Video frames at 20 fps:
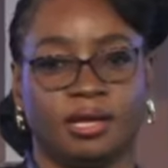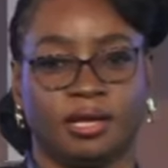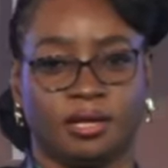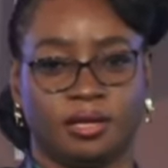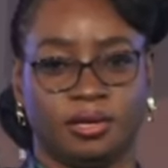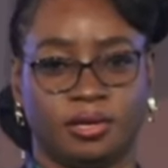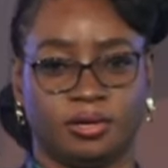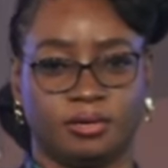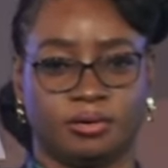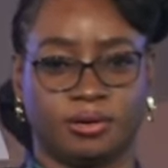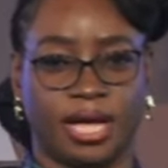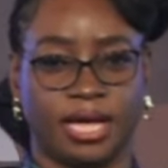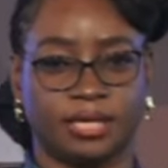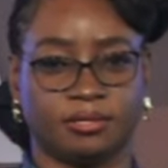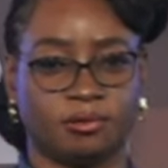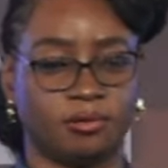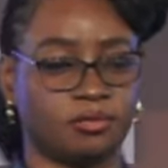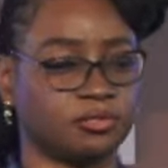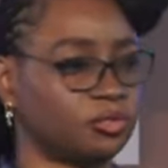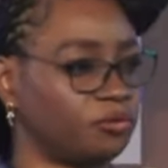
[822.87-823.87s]
you know, and
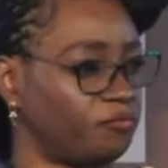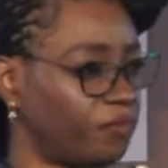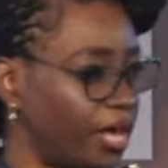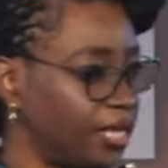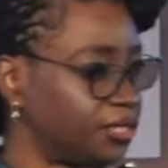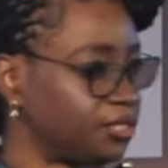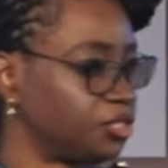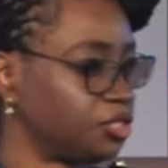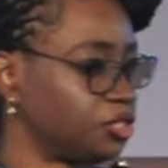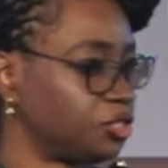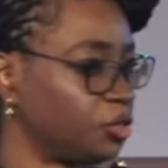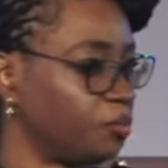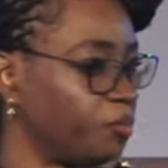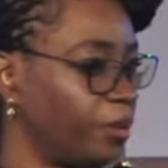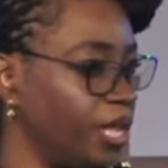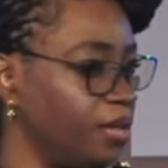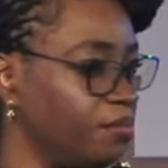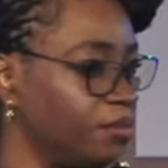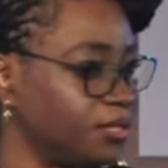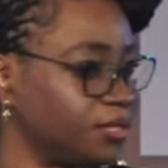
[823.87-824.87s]
also via digital
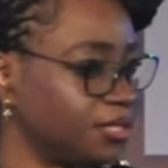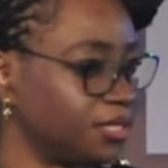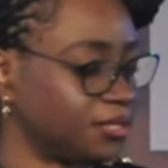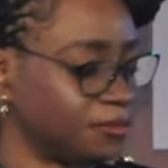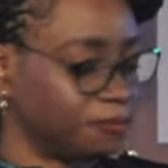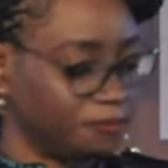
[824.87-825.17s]
payments.